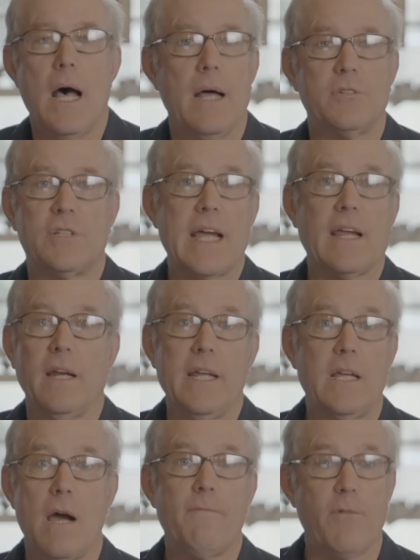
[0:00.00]
Secondly,
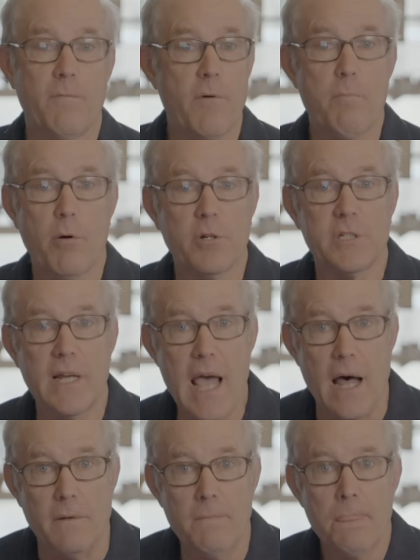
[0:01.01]
comfort for
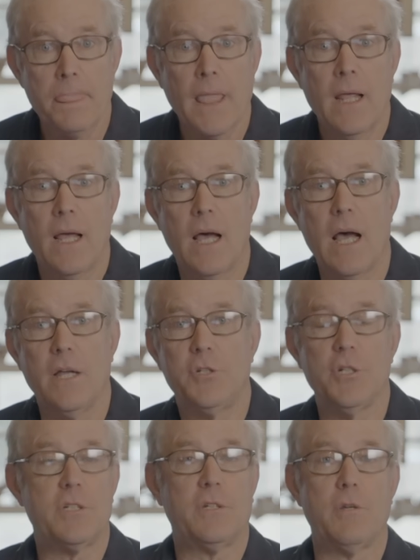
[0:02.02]
personnel.
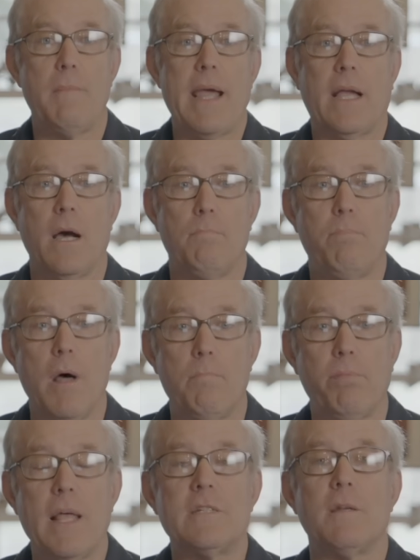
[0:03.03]
Just to make a
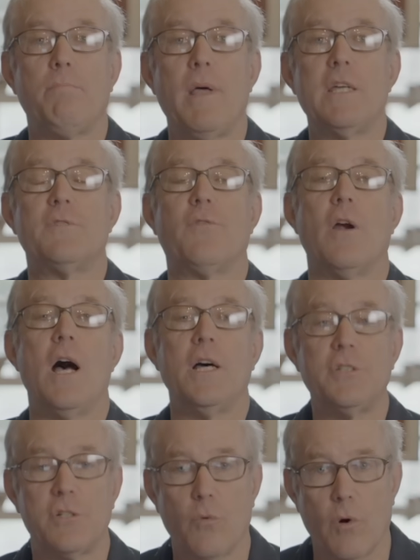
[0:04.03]
pleasant place for
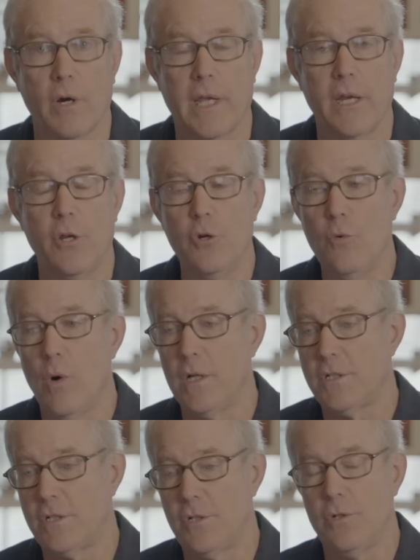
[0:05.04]
us to work in. Who
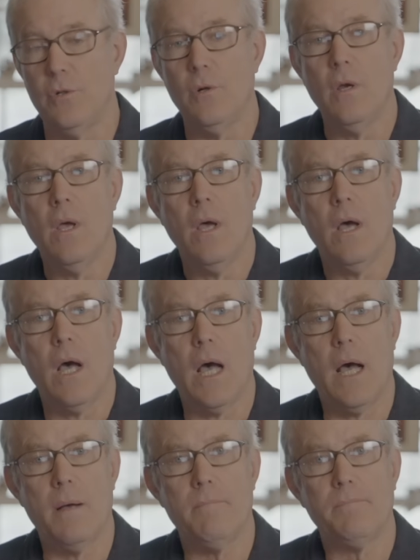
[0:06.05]
wants to
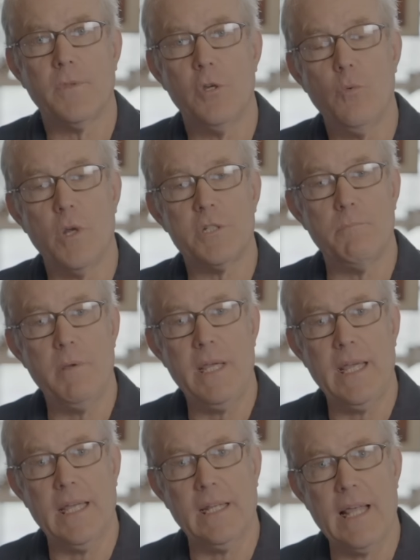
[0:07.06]

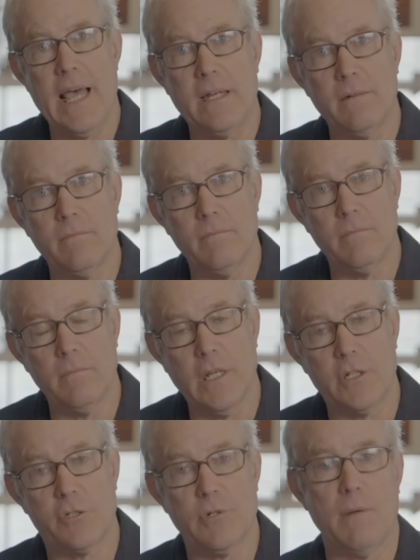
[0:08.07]
be in that
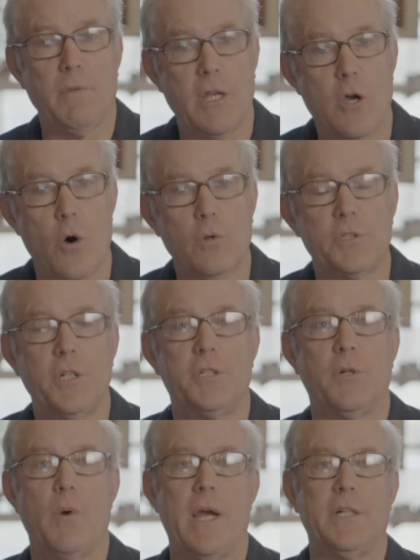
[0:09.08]
extremely cold
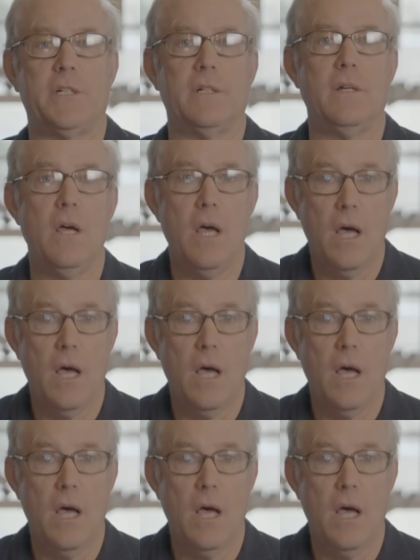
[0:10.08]
situation,